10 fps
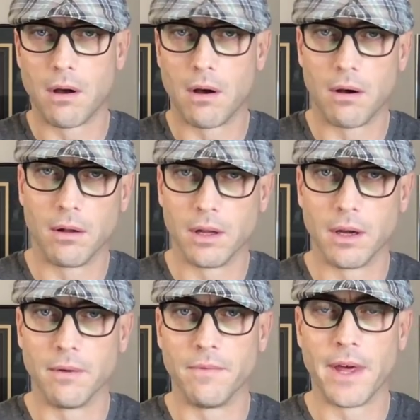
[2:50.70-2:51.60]
all
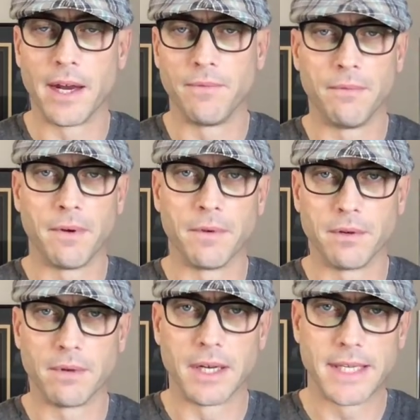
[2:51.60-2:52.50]
of that. If you've ever
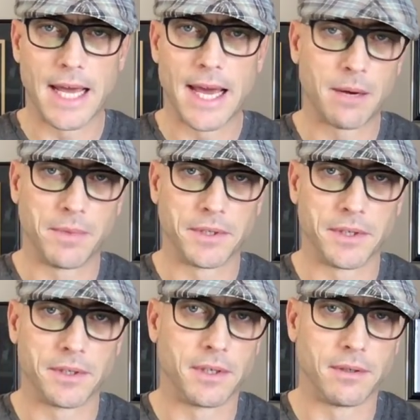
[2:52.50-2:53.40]
done had a
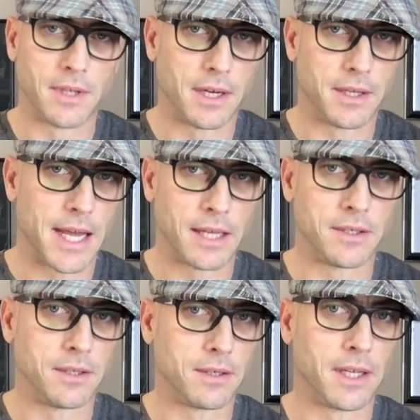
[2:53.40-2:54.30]
business and done
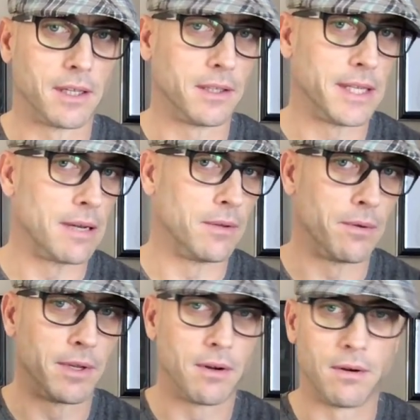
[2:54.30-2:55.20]
taxes, like
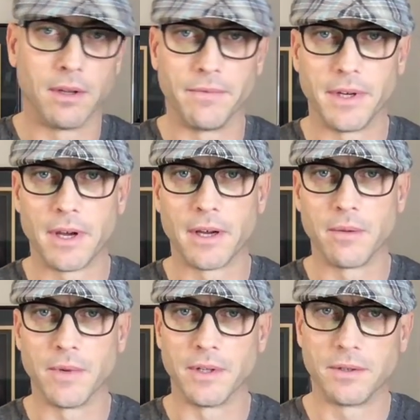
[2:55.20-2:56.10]
downloading all of the
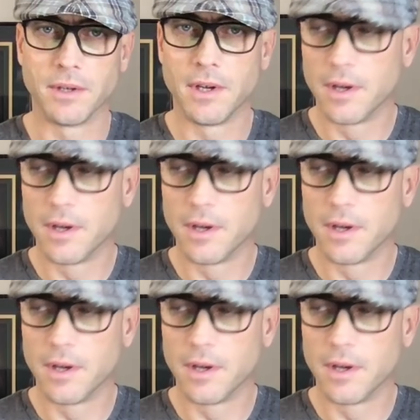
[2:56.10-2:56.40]
documents,